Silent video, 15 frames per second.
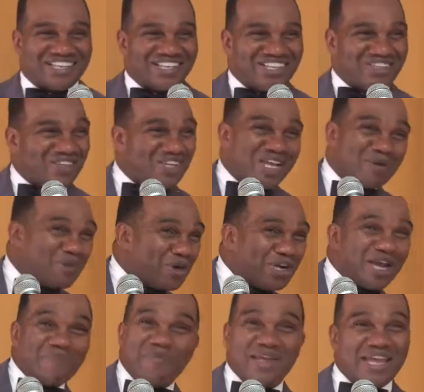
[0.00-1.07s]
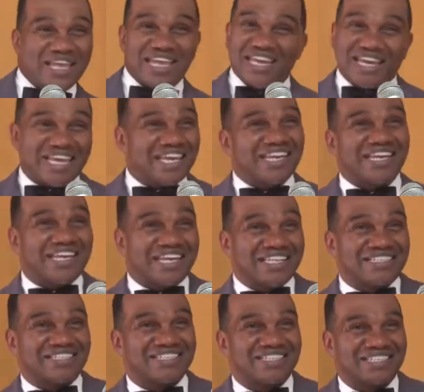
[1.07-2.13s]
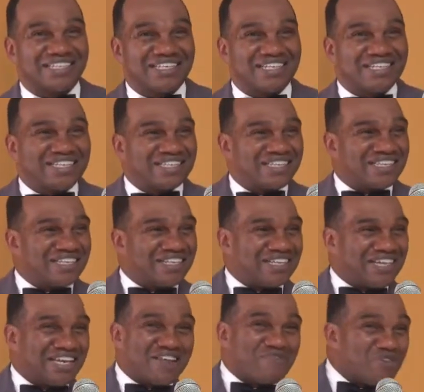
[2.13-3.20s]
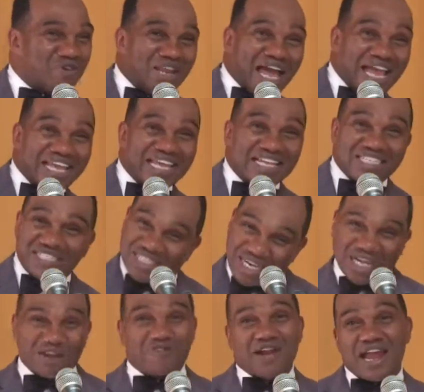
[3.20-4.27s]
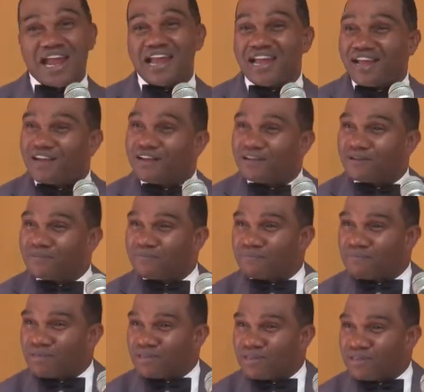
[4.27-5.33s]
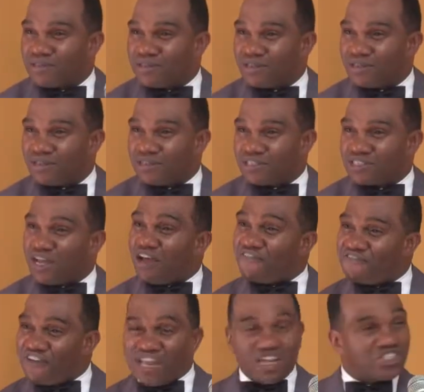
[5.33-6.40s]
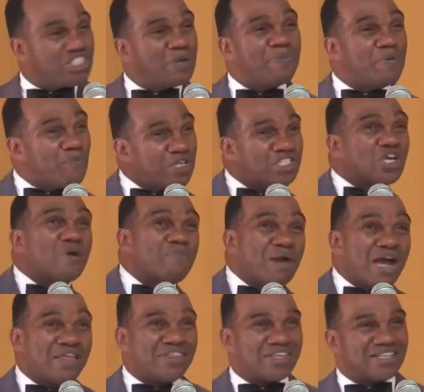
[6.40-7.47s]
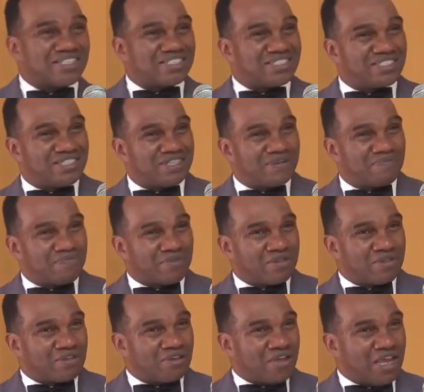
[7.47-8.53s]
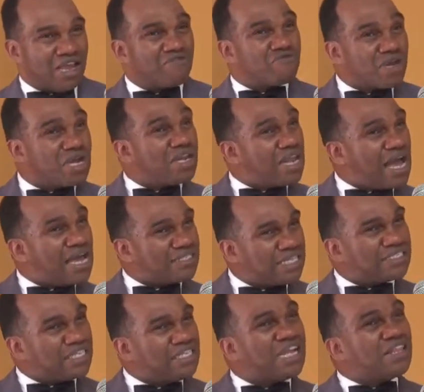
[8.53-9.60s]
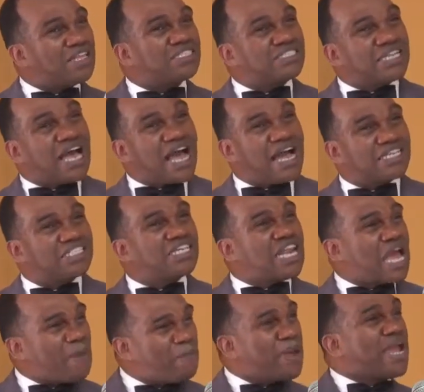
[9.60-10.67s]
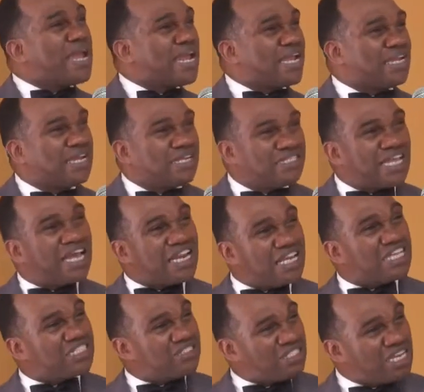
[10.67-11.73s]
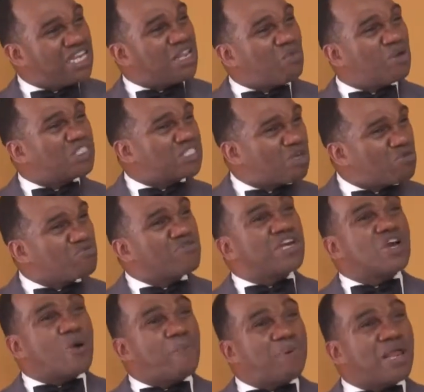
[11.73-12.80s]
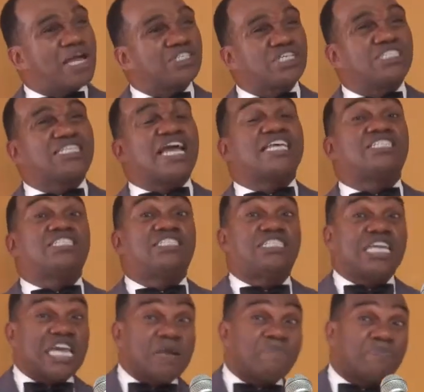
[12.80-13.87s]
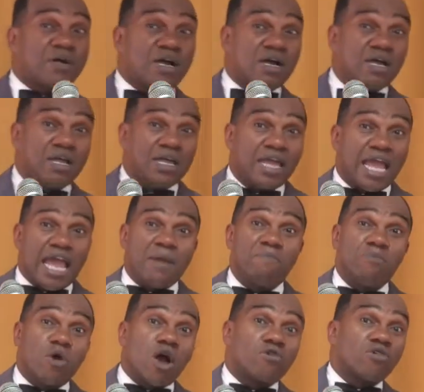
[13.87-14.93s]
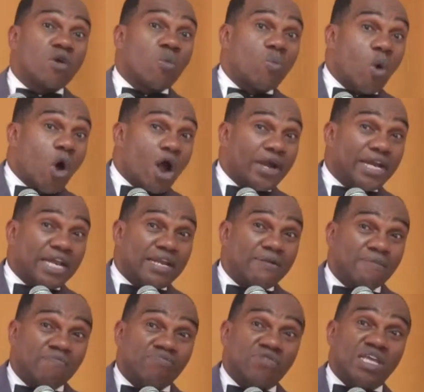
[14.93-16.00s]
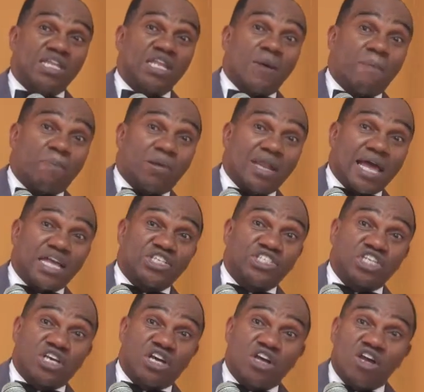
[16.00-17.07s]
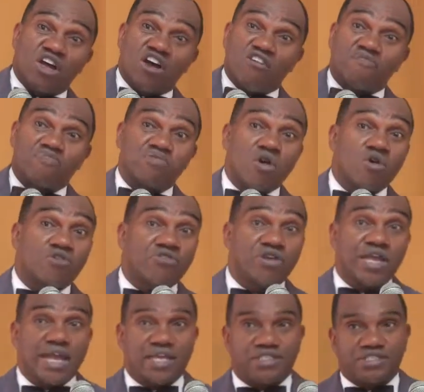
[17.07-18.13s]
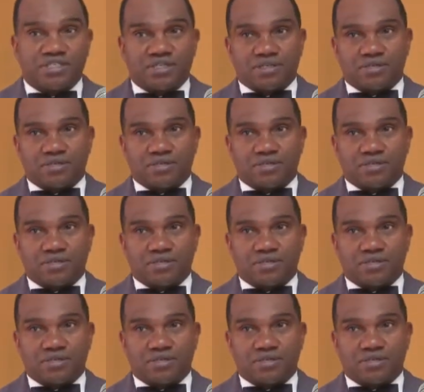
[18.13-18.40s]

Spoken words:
You come on up here and get a hit of this. And if you like it, stick around. Start fellowshipping with your brothers. And realize there's another side to that pain that is dealing with some real pleasure that's deeper and more rewarding than the pleasure of procreation.